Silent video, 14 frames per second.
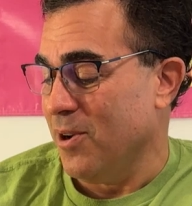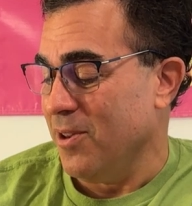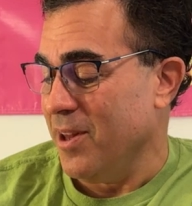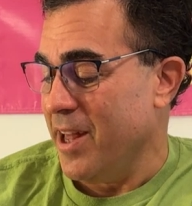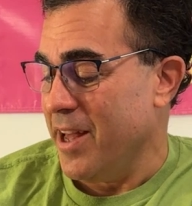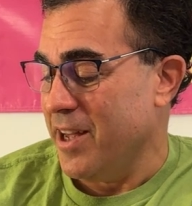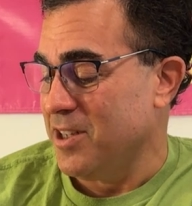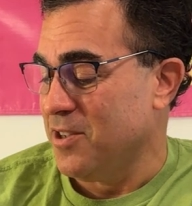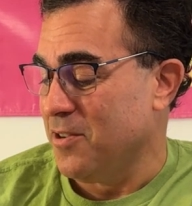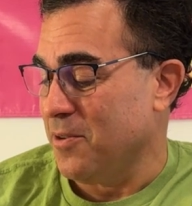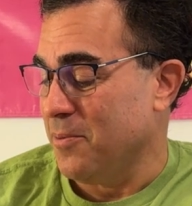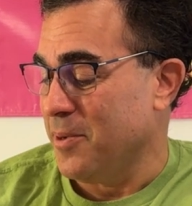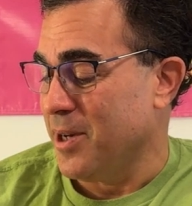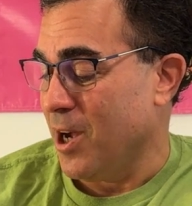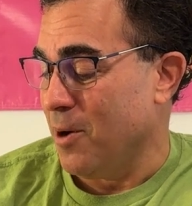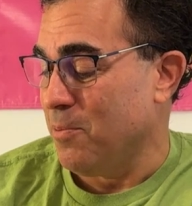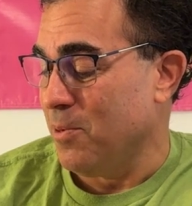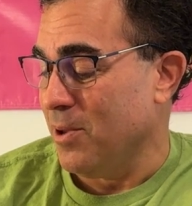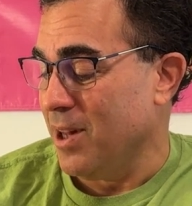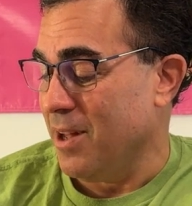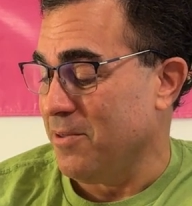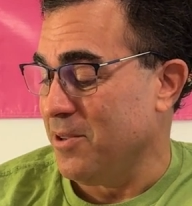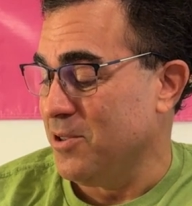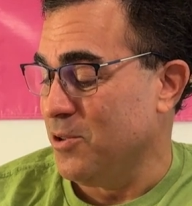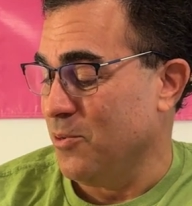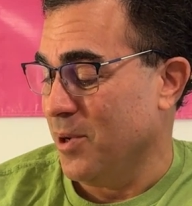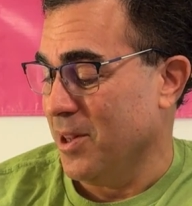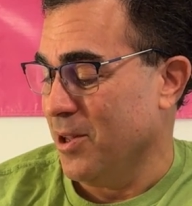a ledge from an upper level
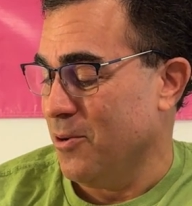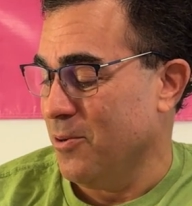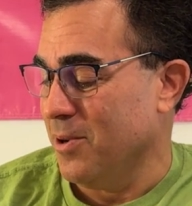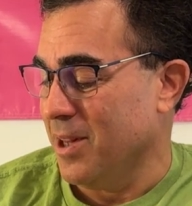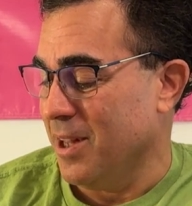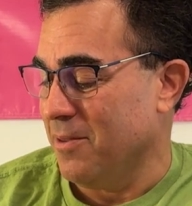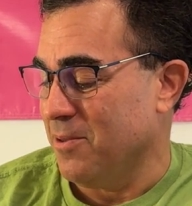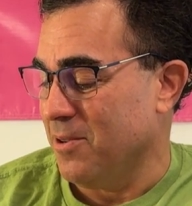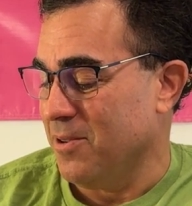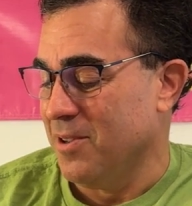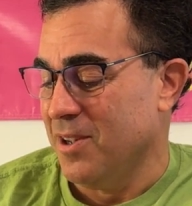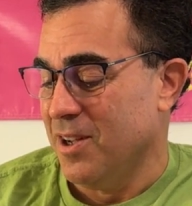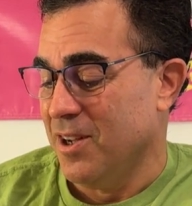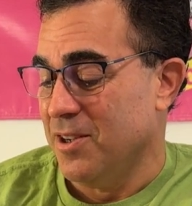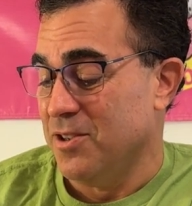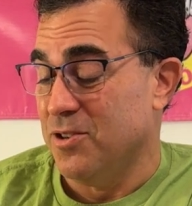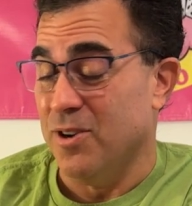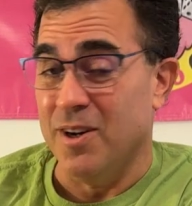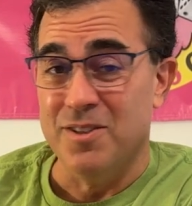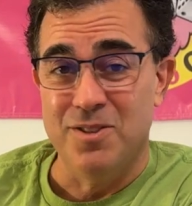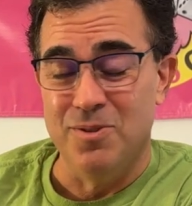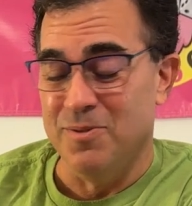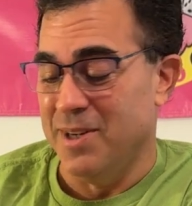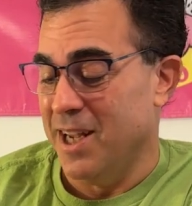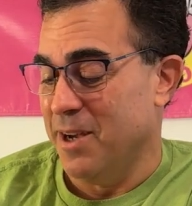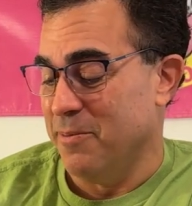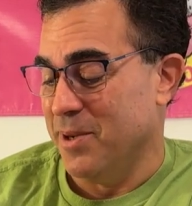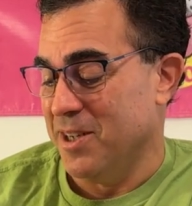to a lower level, draw 2
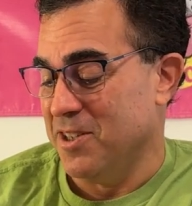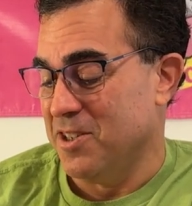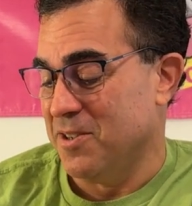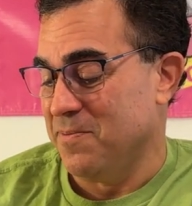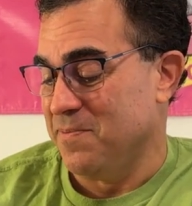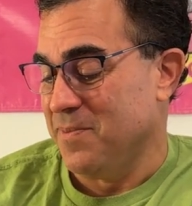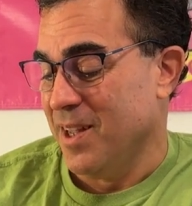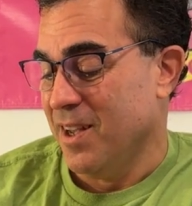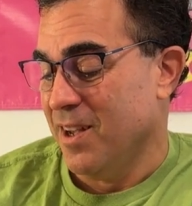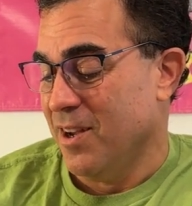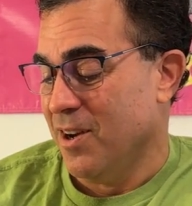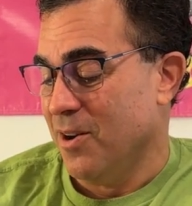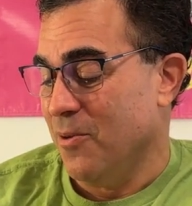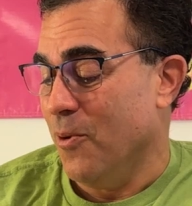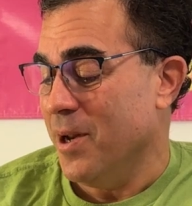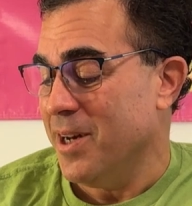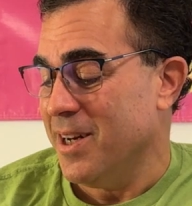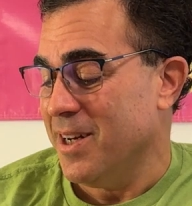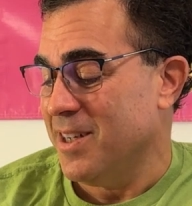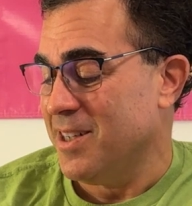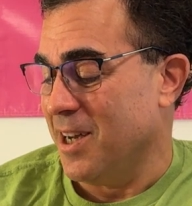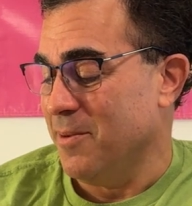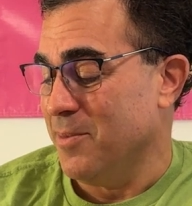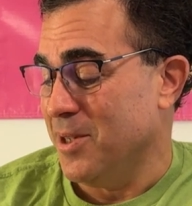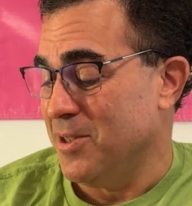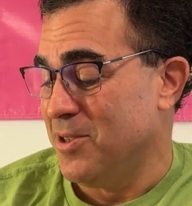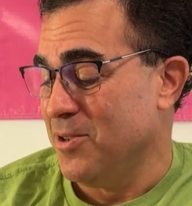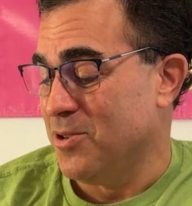damage, 1 at a time
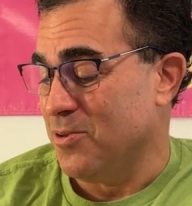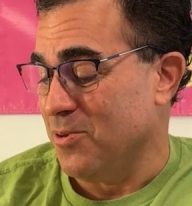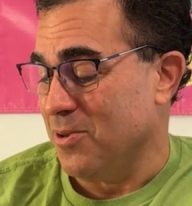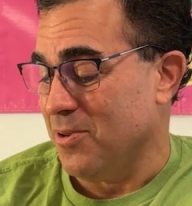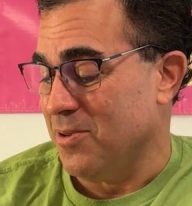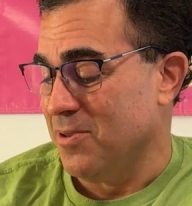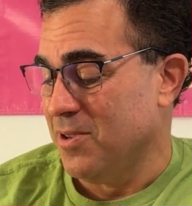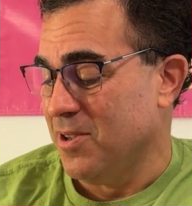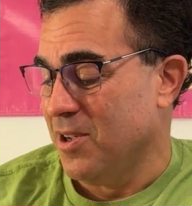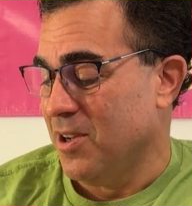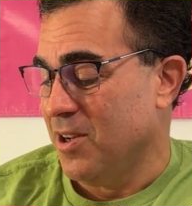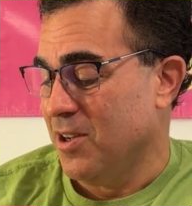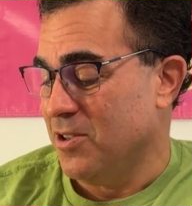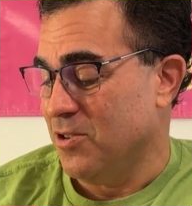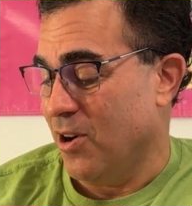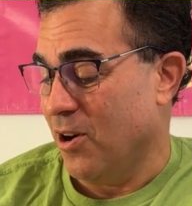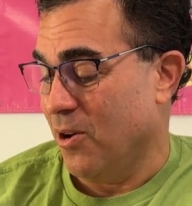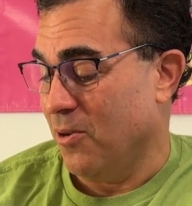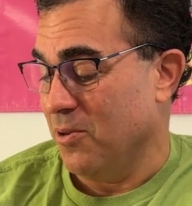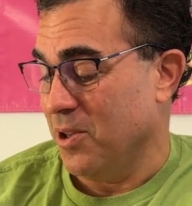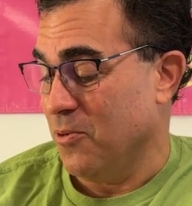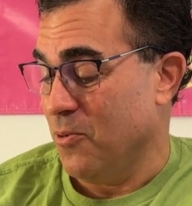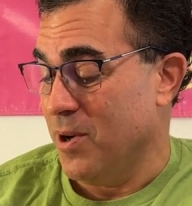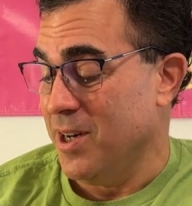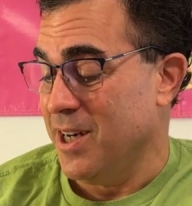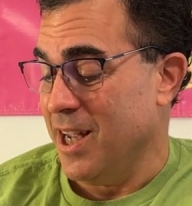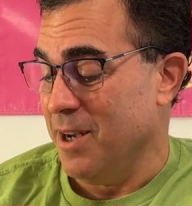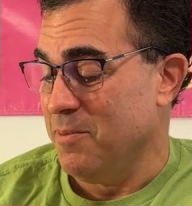as usual. Draw only
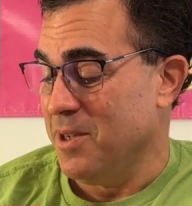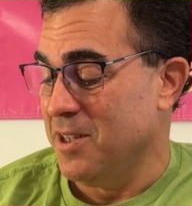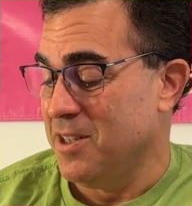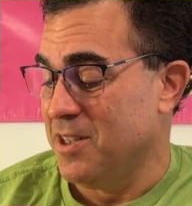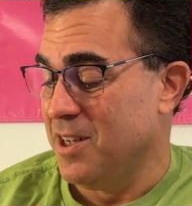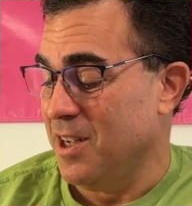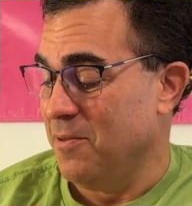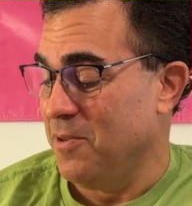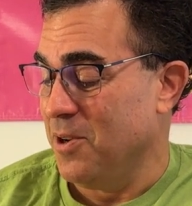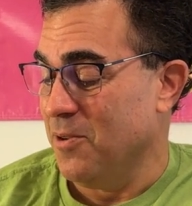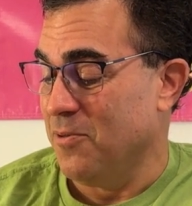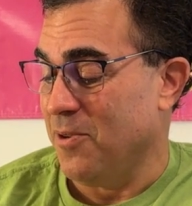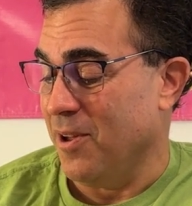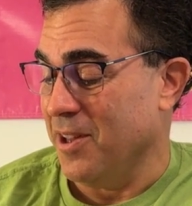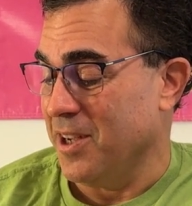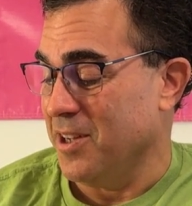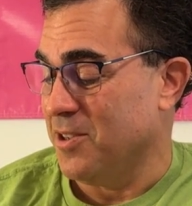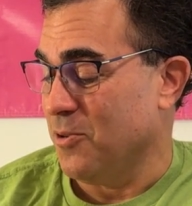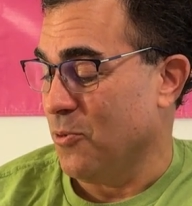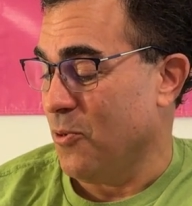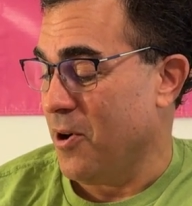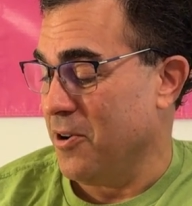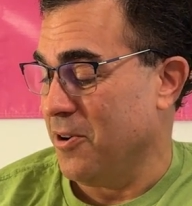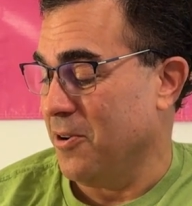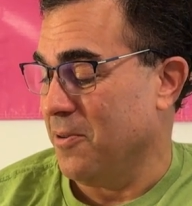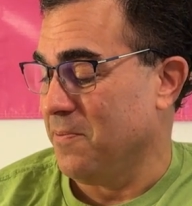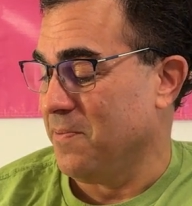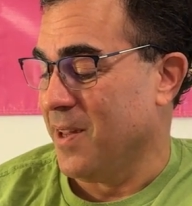1 damage if you're falling into
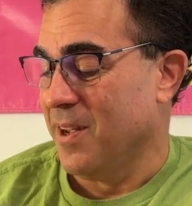water.